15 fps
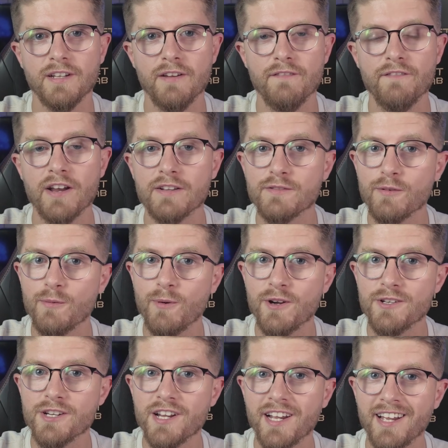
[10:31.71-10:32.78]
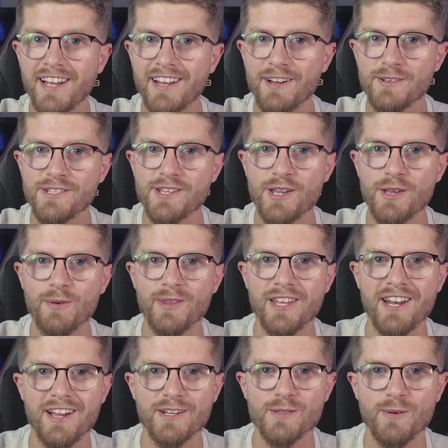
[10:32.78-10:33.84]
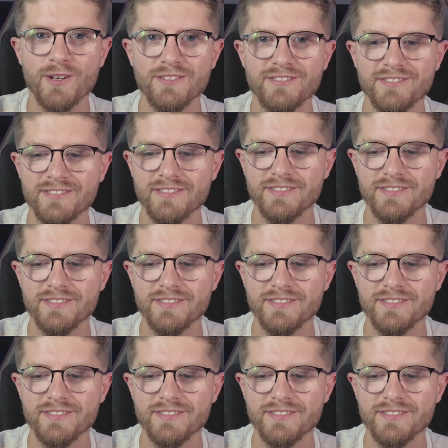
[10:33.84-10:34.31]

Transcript: Thanks for watching and I'll see you in the next one.